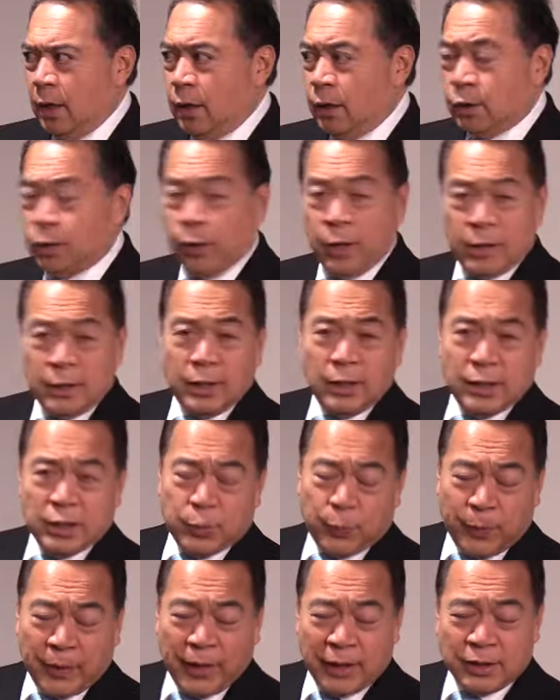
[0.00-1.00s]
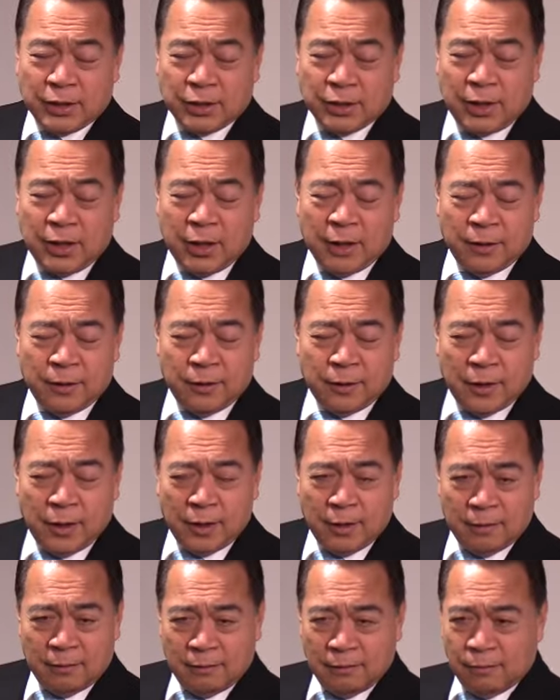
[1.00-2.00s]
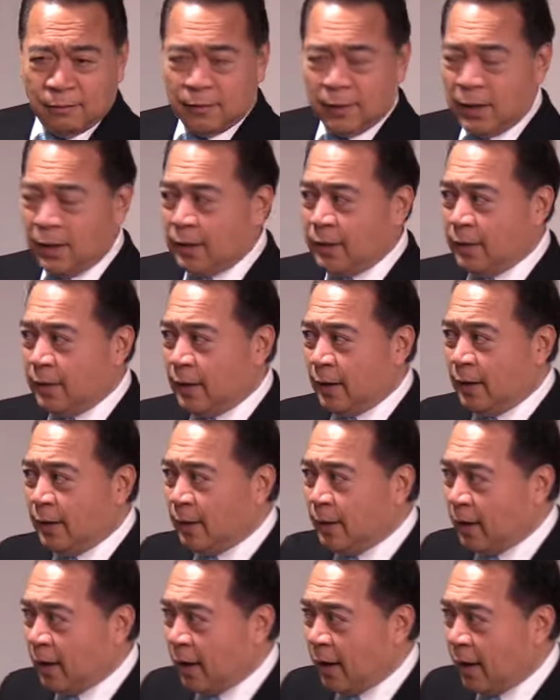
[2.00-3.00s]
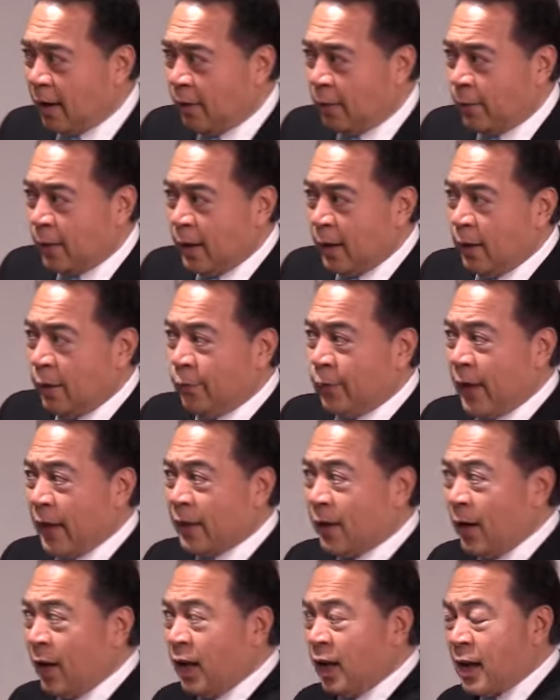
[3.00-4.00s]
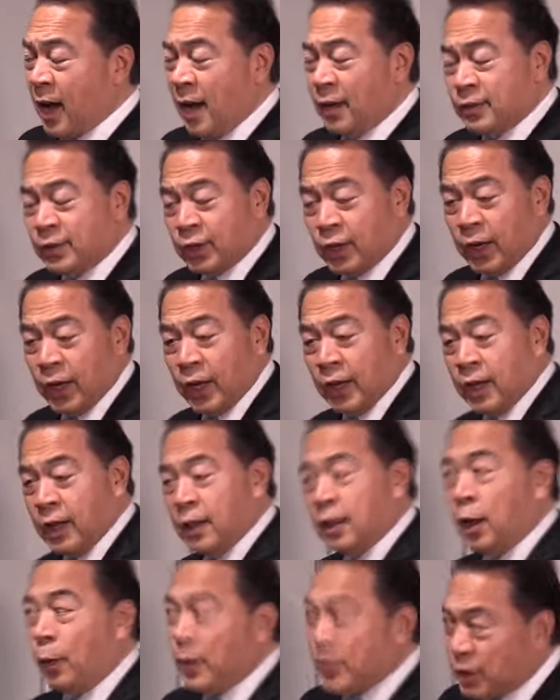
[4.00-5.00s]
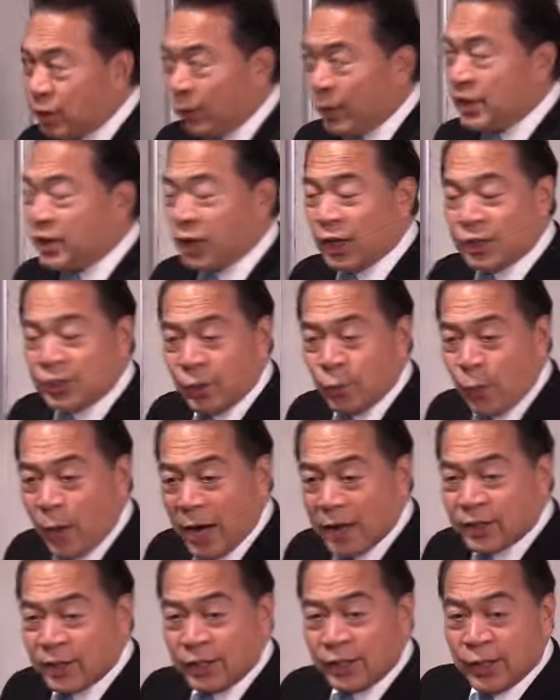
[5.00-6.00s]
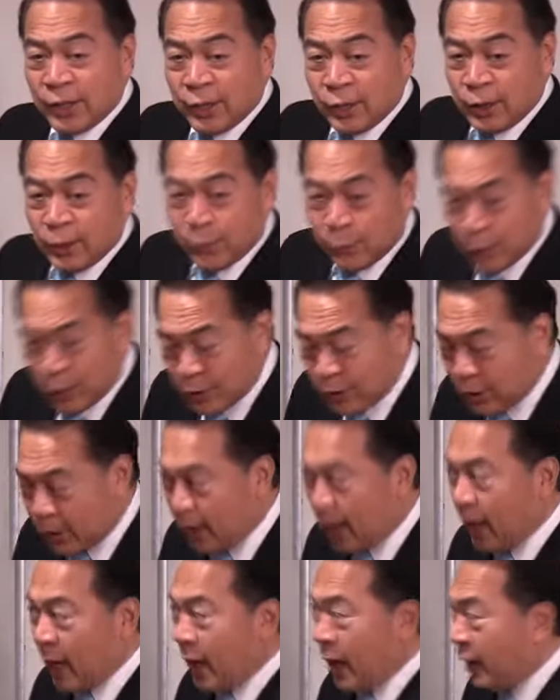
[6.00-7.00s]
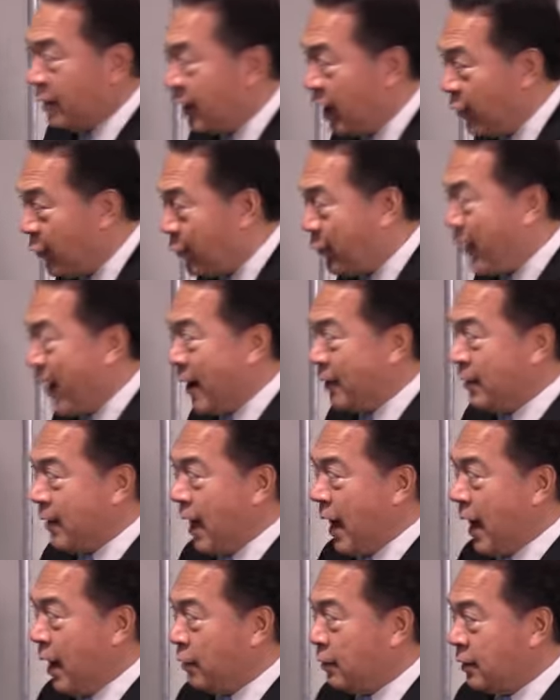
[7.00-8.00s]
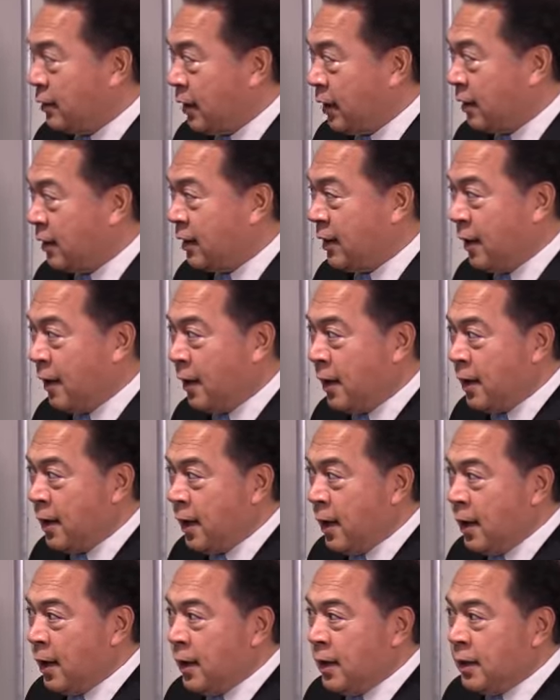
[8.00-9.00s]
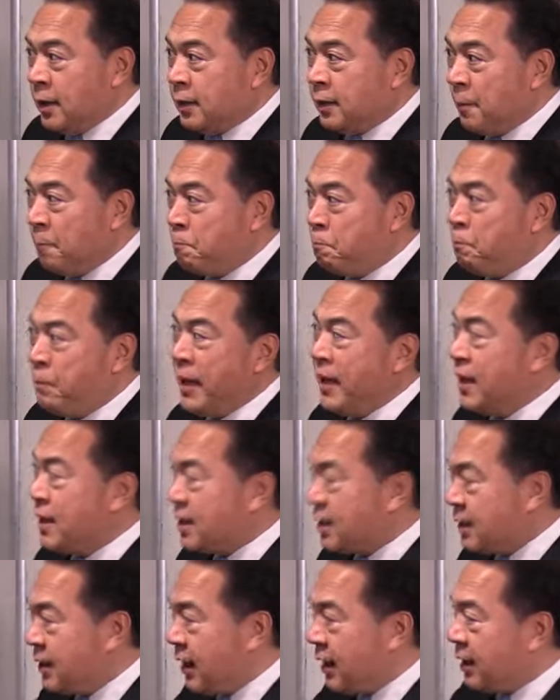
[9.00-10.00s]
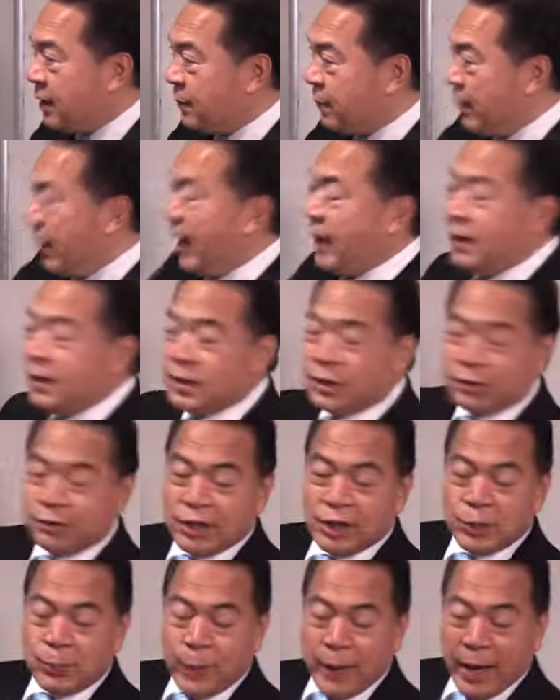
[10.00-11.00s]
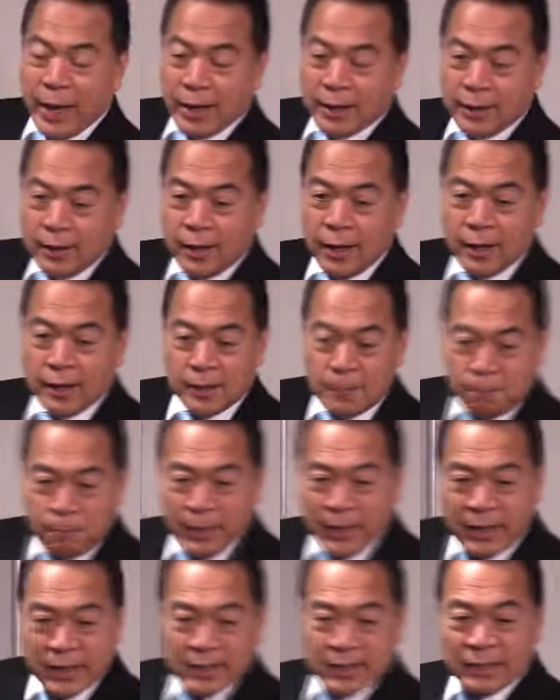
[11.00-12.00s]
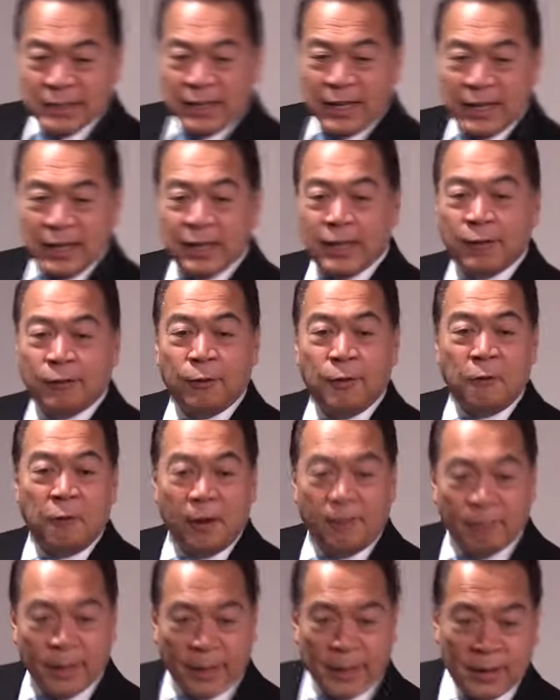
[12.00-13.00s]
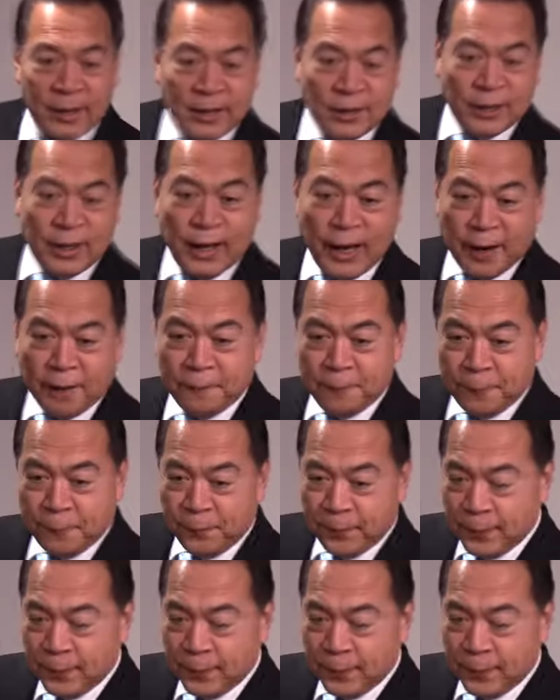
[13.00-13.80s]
So he did his PhD in fatherly counseling, and there was a research in Washington University, and they found out that the biggest need of men is respect, and the biggest need of a woman is love.